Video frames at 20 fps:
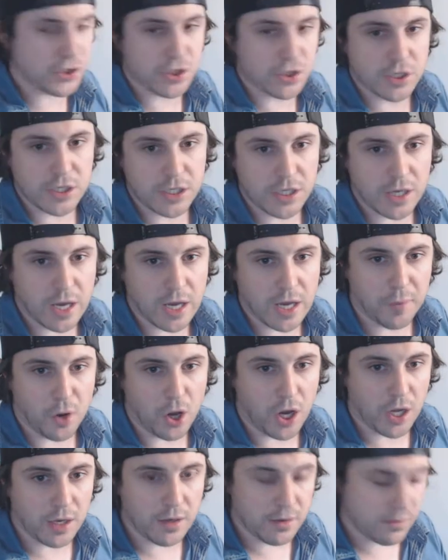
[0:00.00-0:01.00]
actually I
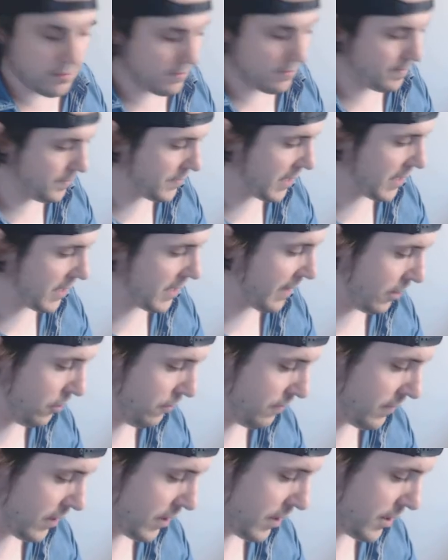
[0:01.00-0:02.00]
bought at
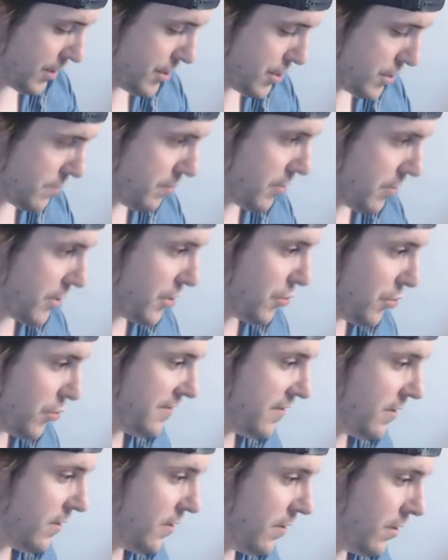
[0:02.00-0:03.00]
Value Village, but the
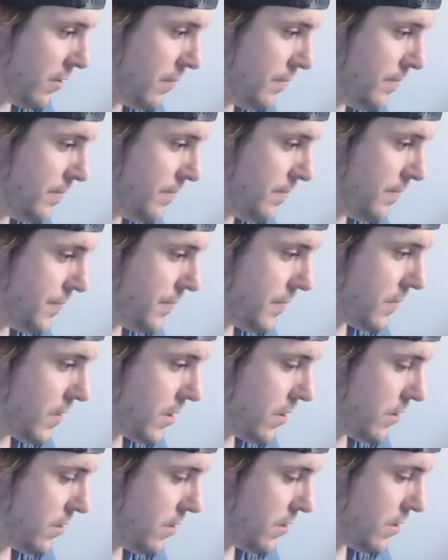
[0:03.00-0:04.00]
rest of them
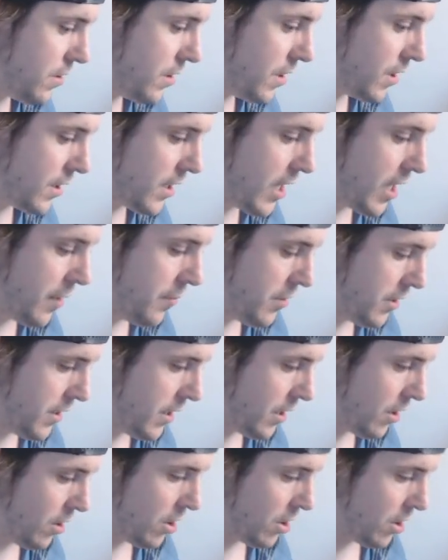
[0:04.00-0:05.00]
uh, came
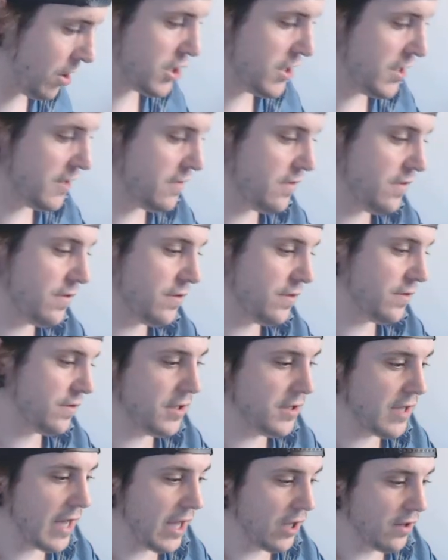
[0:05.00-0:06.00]
in the auction. This is an
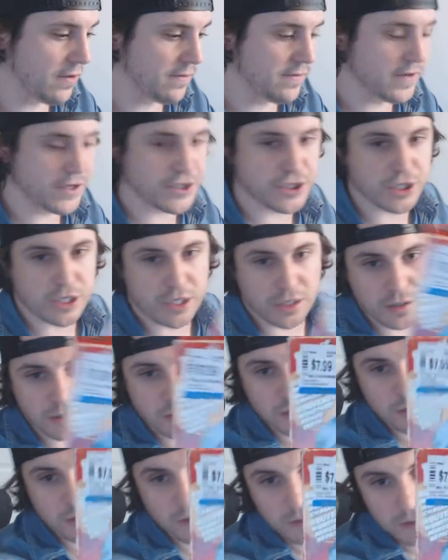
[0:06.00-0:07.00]

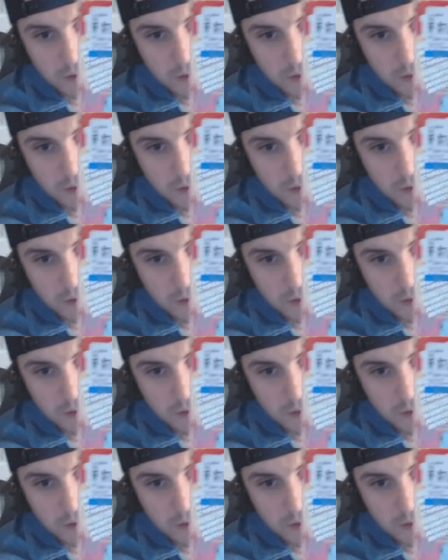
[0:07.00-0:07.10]
Intellivision